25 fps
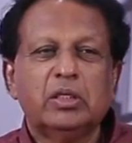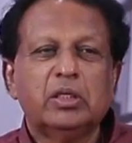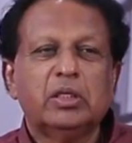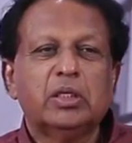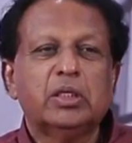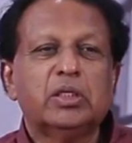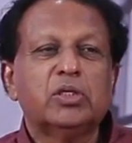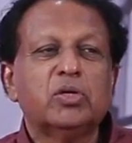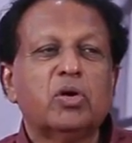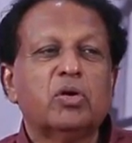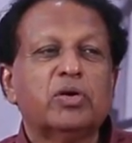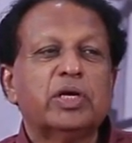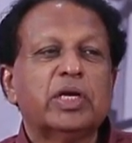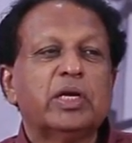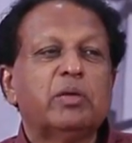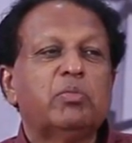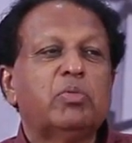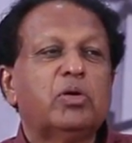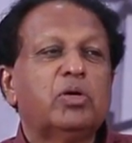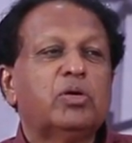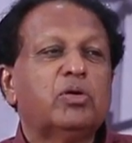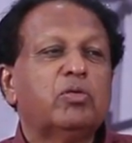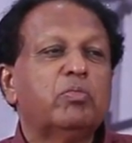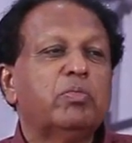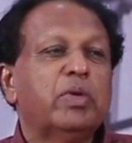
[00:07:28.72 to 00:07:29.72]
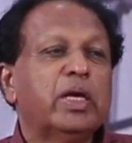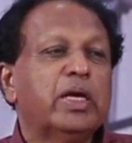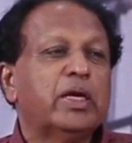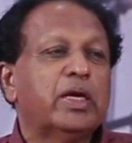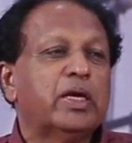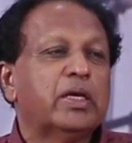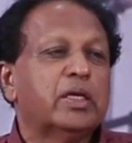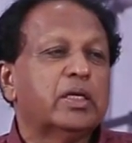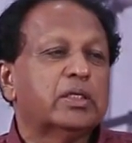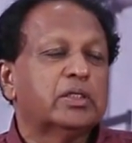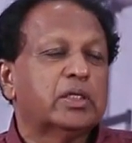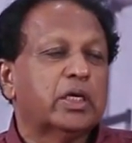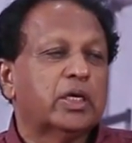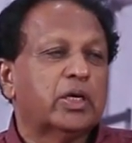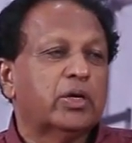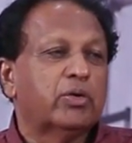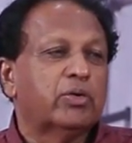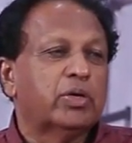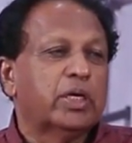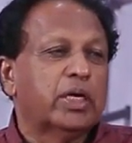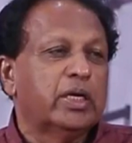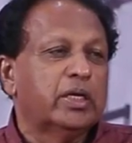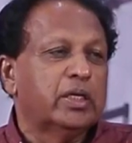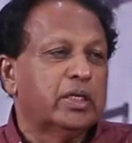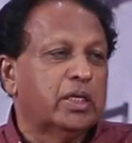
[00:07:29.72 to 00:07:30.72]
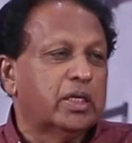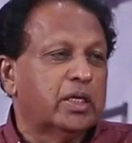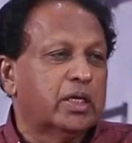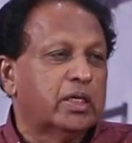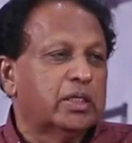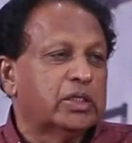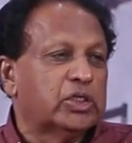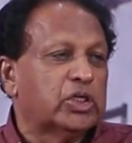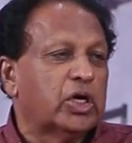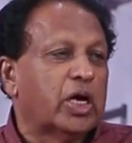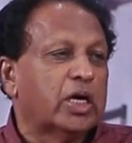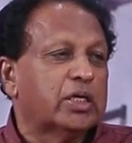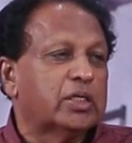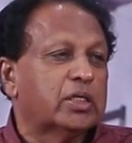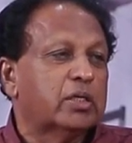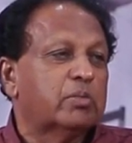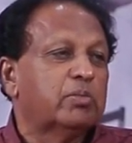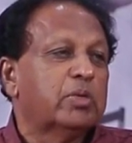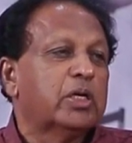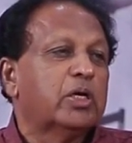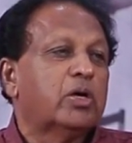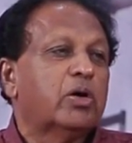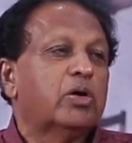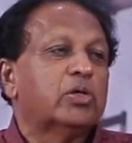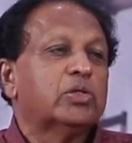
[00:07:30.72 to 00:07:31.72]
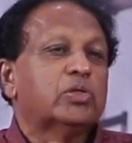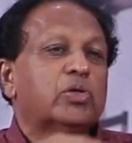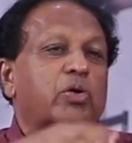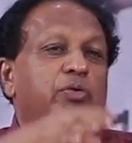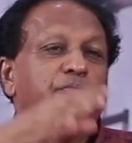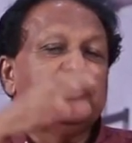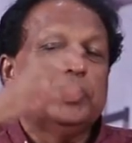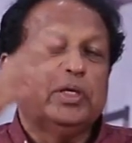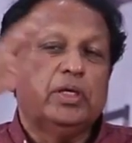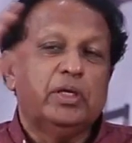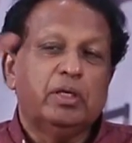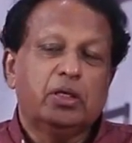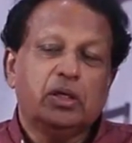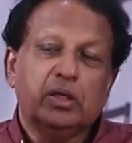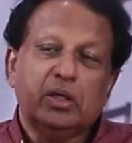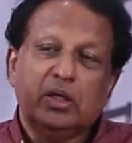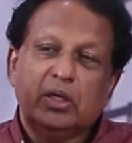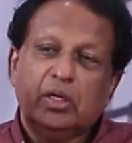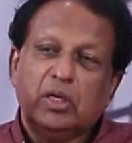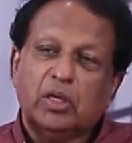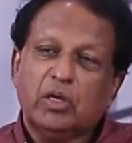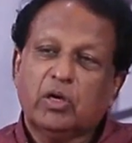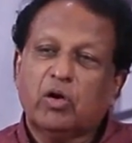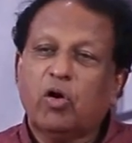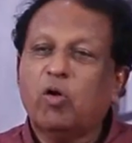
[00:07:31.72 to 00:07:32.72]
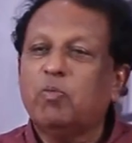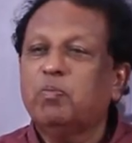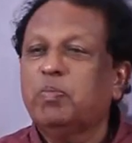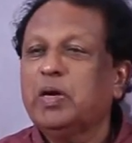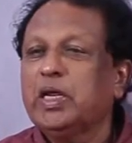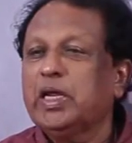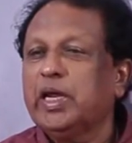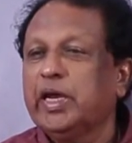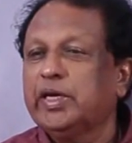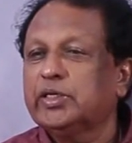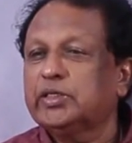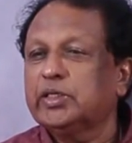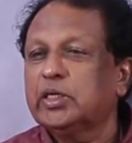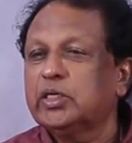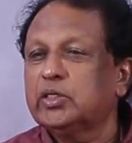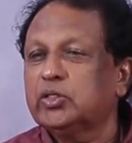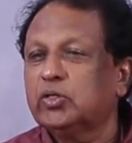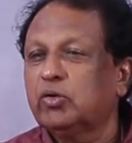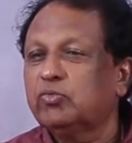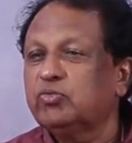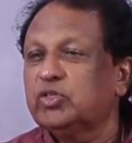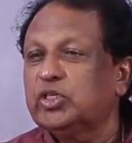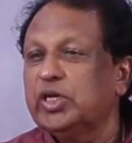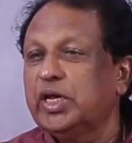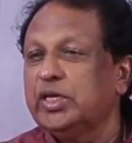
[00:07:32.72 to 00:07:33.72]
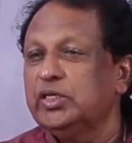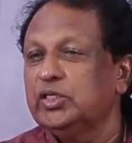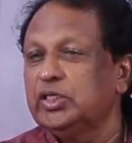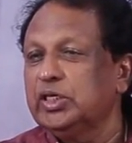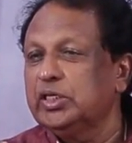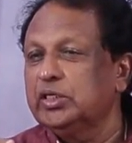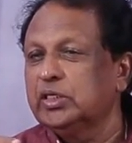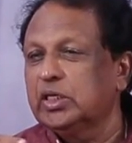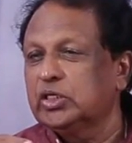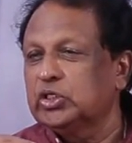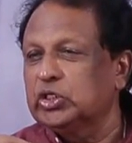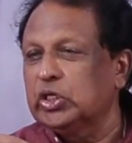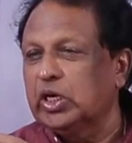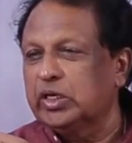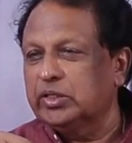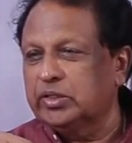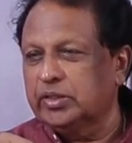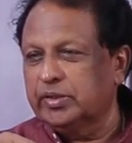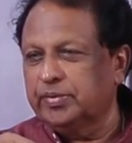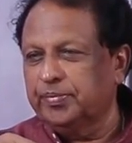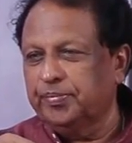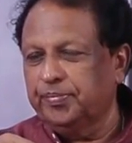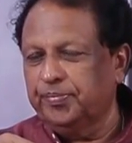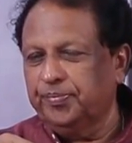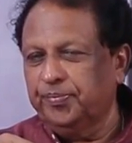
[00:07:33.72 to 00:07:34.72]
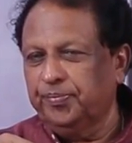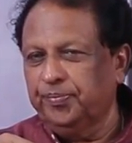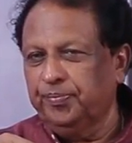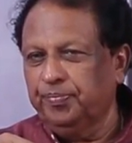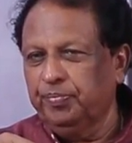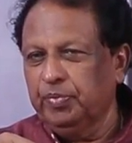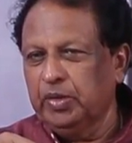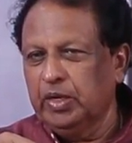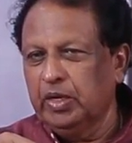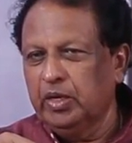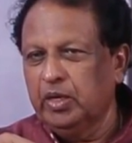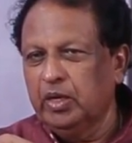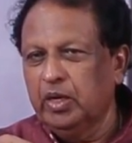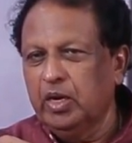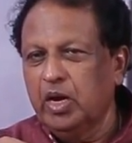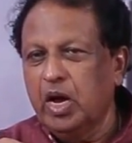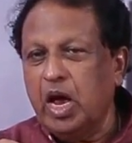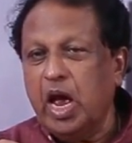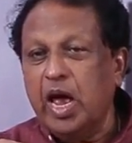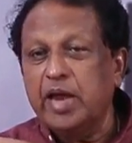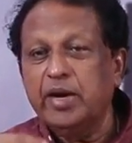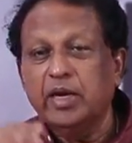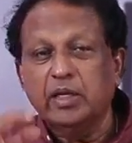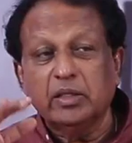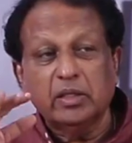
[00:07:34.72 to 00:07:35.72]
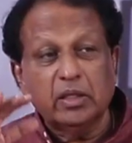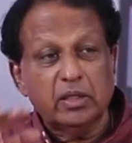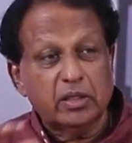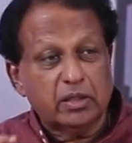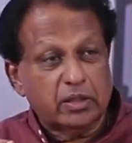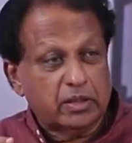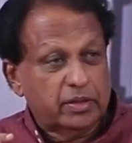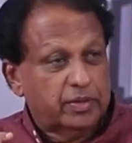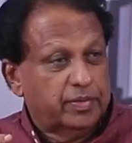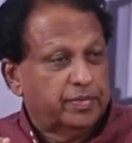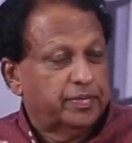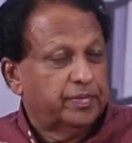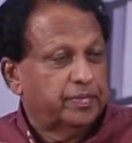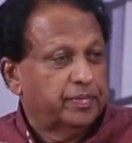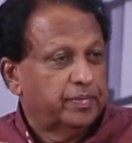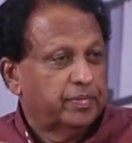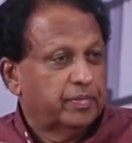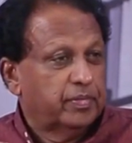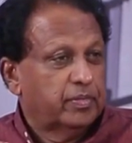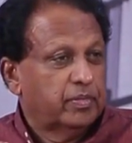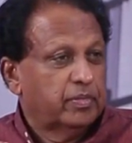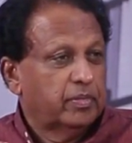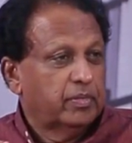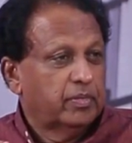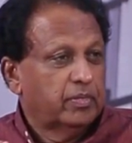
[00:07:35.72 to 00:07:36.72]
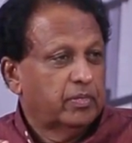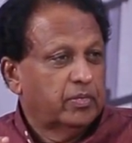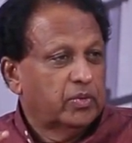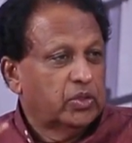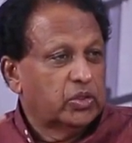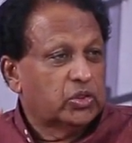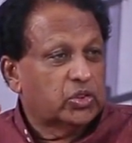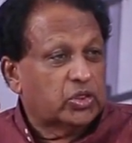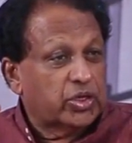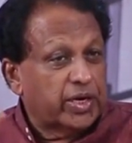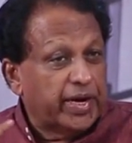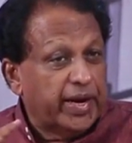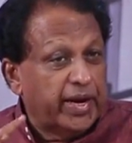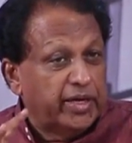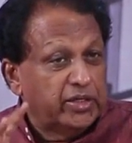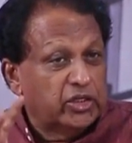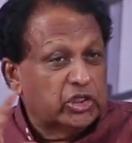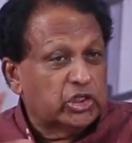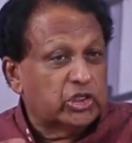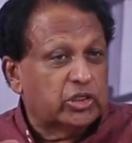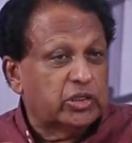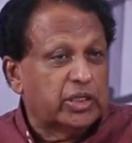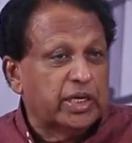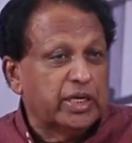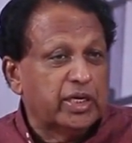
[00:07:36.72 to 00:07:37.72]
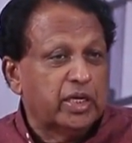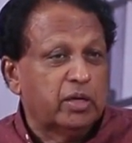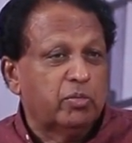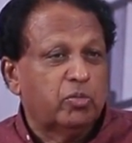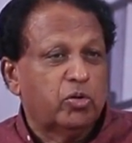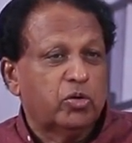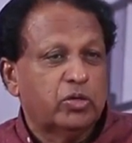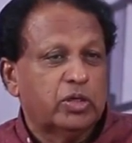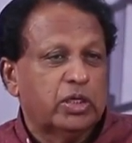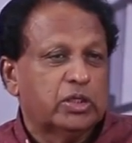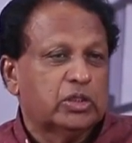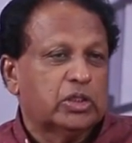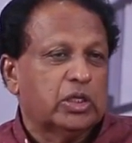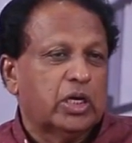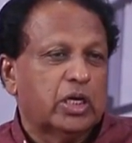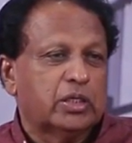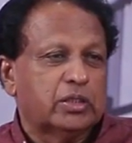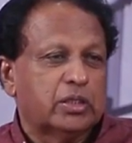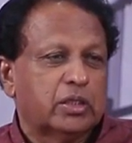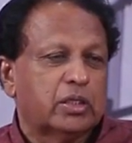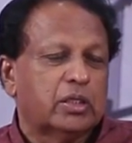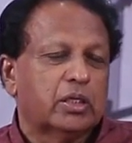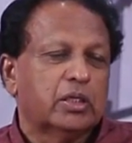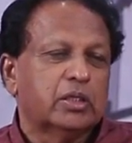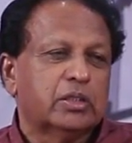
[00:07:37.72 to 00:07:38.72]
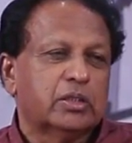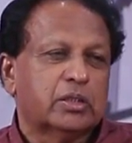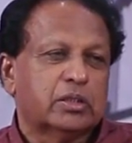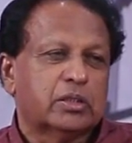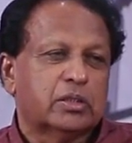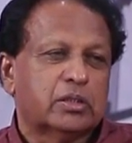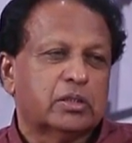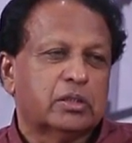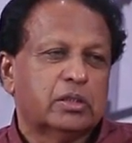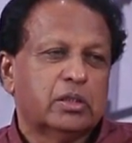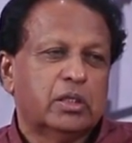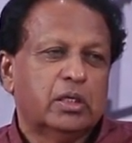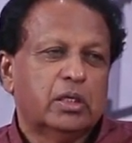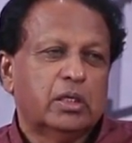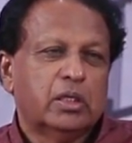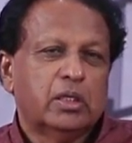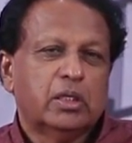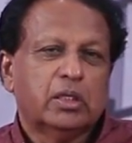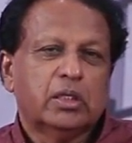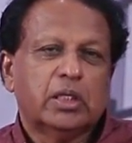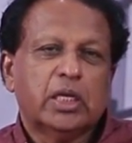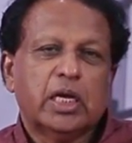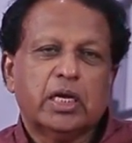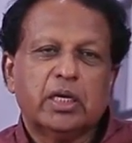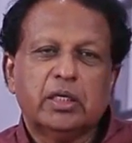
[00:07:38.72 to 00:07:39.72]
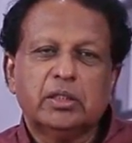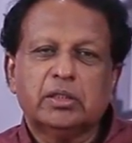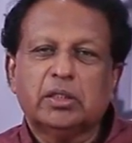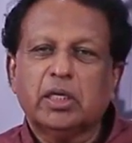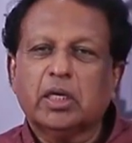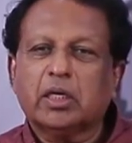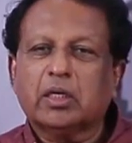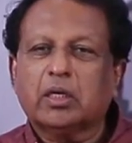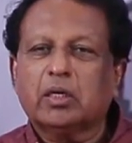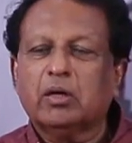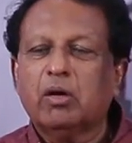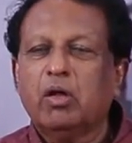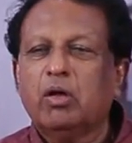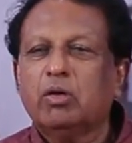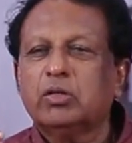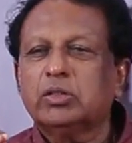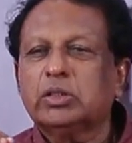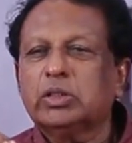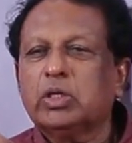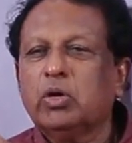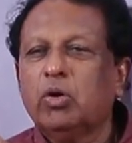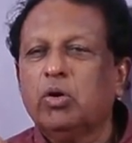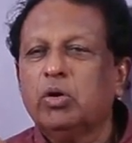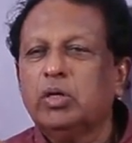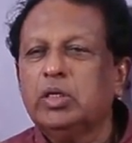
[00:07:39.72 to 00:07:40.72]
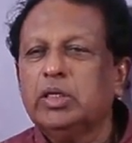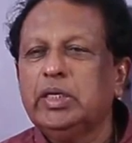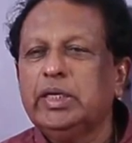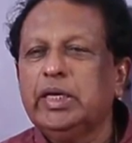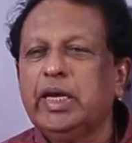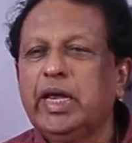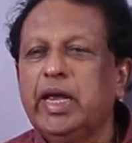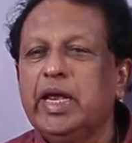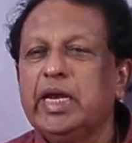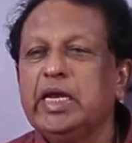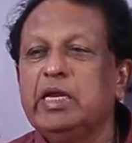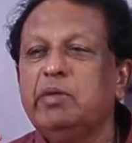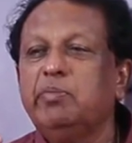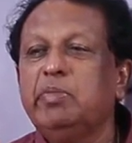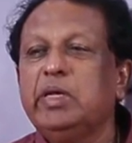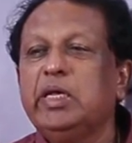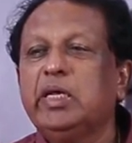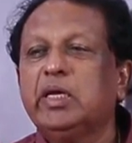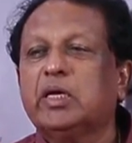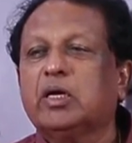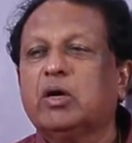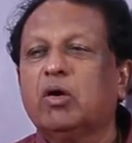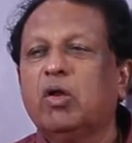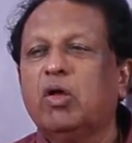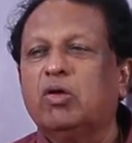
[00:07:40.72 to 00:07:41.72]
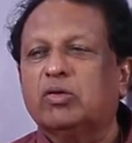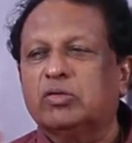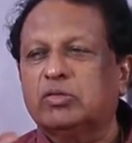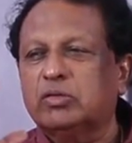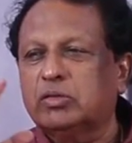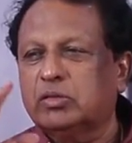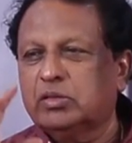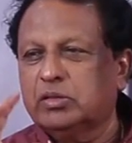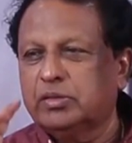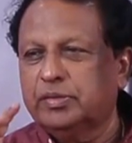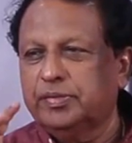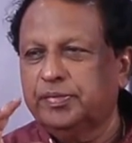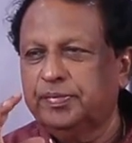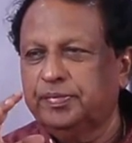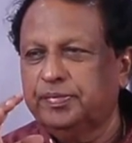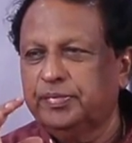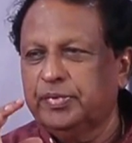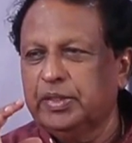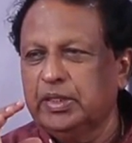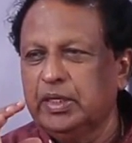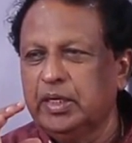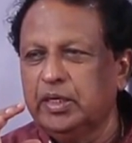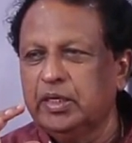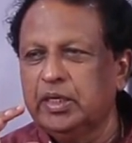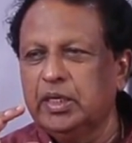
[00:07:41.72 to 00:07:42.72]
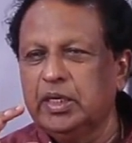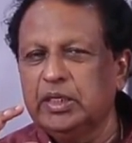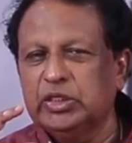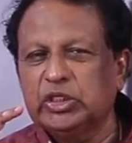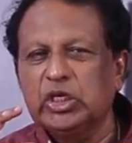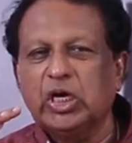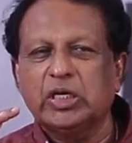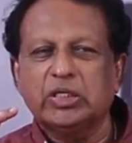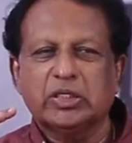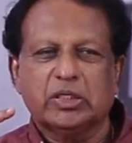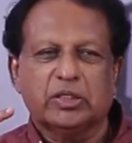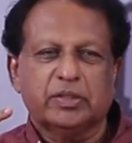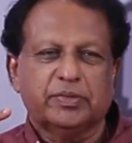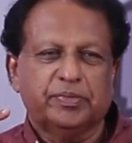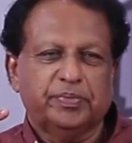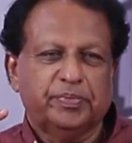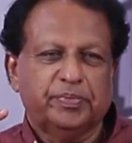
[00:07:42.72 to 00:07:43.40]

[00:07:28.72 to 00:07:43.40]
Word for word: is not able to make in the, secure, in the charter because of the complications of changing the charter. Another strange thing about the charter is there is a clause called the enemy clause in the charter.